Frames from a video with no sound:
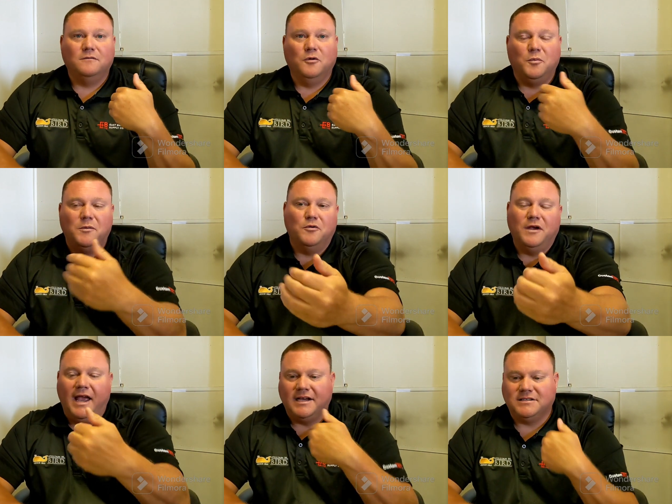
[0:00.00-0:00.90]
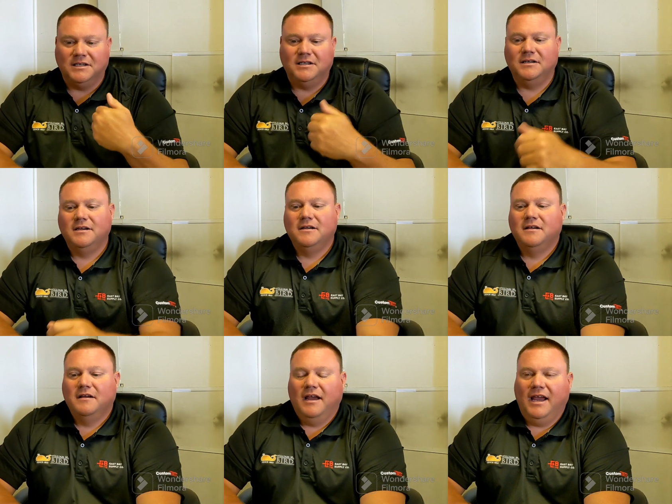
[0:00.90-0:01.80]
where people exit,
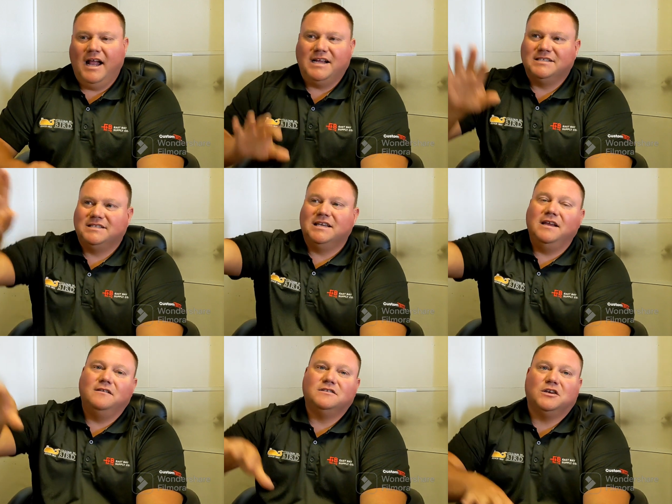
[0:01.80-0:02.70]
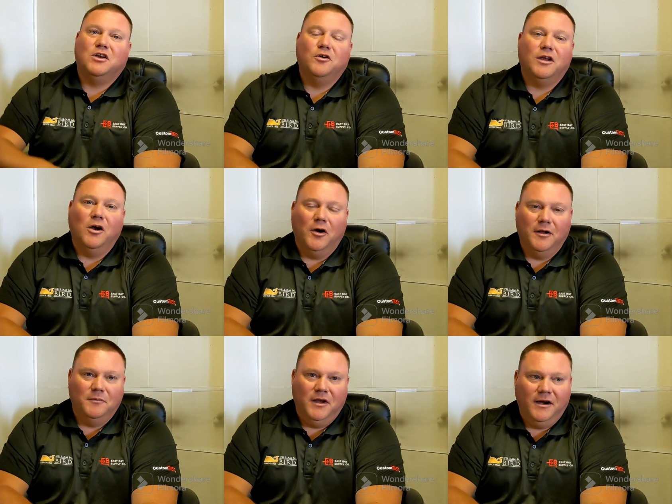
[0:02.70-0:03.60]
and I could see the security
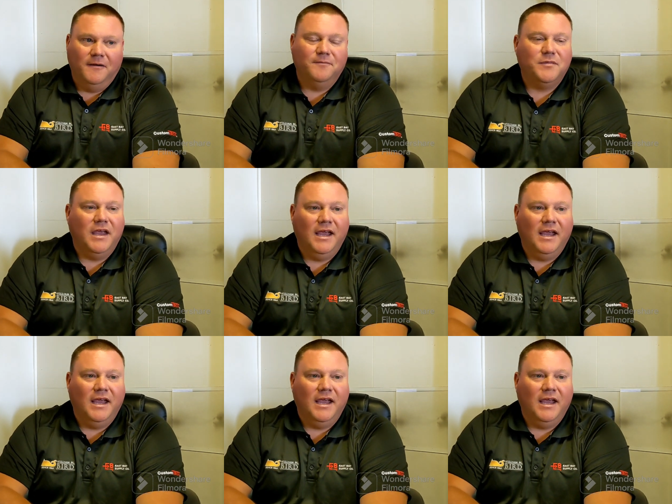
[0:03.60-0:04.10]
guard up there,